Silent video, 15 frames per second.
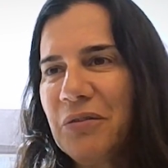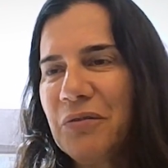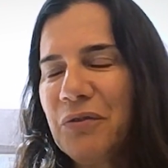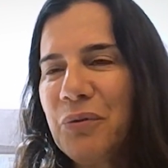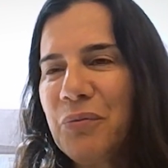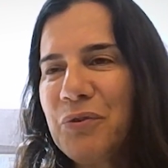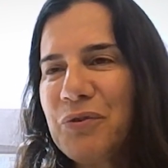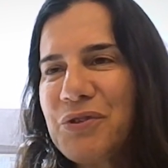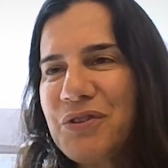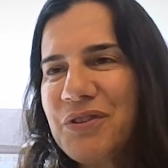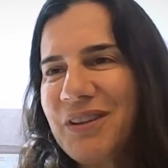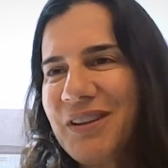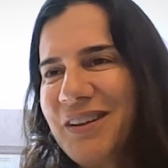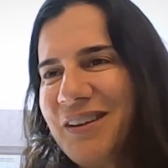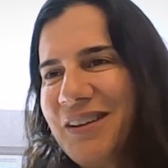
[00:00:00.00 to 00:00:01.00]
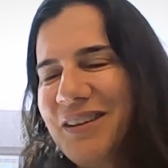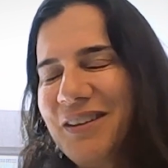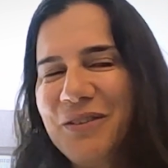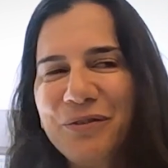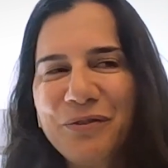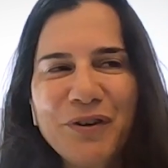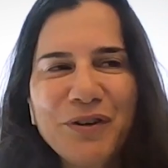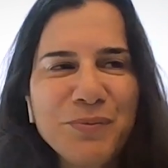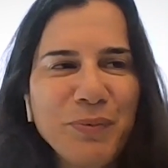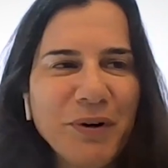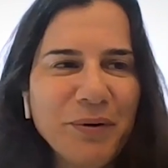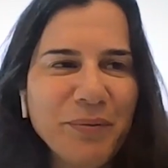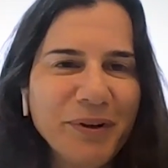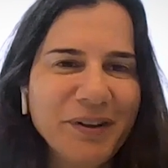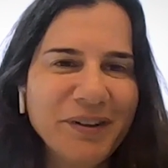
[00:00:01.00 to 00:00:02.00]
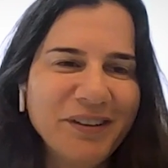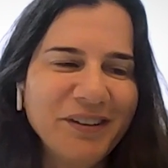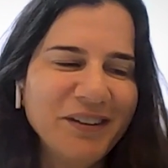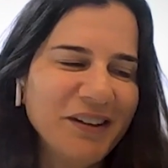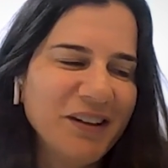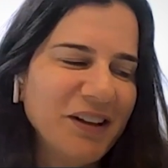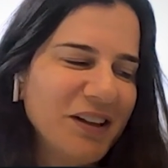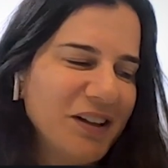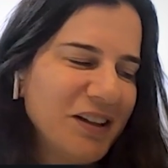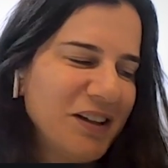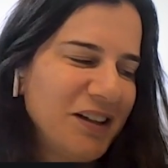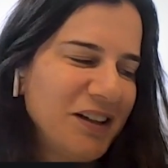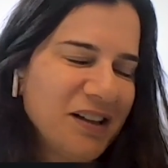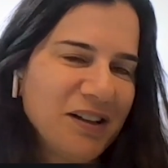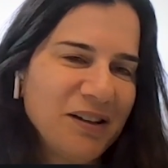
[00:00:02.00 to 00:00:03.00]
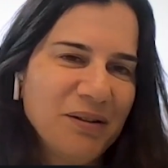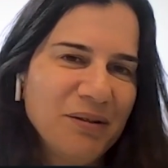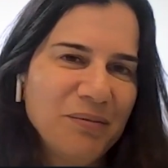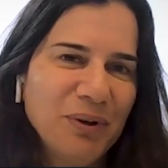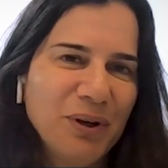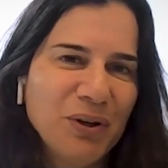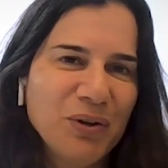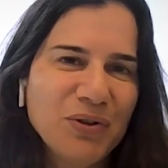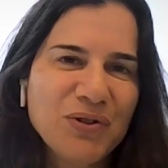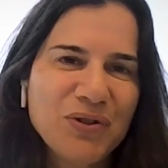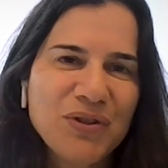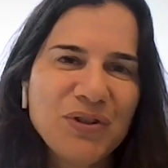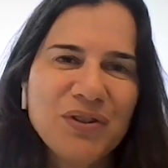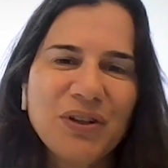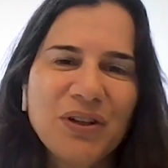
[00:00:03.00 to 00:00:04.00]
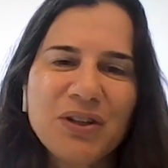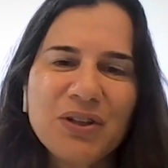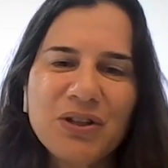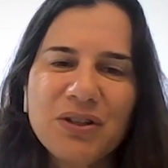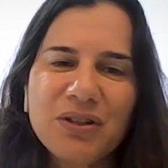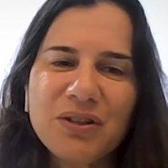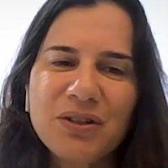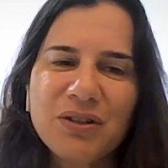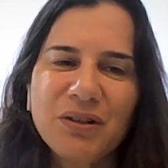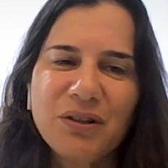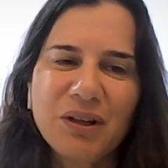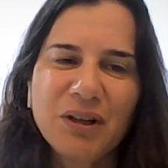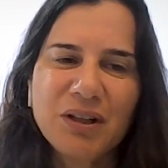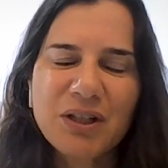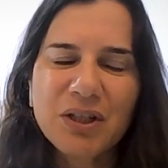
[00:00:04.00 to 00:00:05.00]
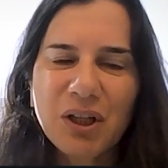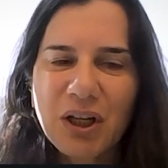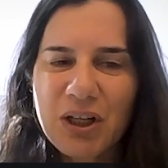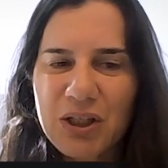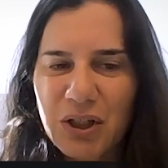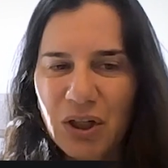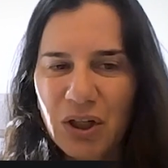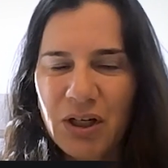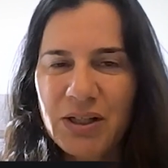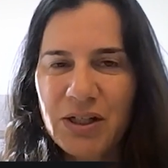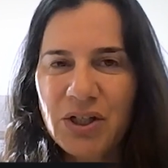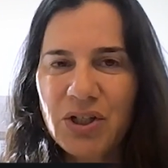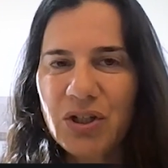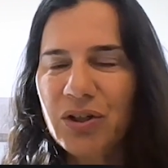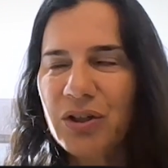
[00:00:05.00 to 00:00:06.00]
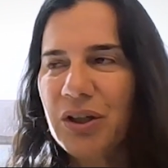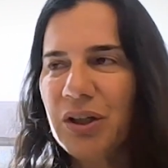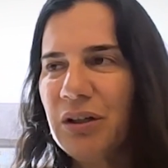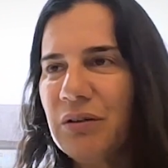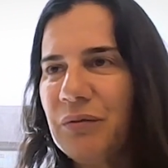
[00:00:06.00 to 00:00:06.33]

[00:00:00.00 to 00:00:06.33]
almost the first parameter, because it's not an easy journey,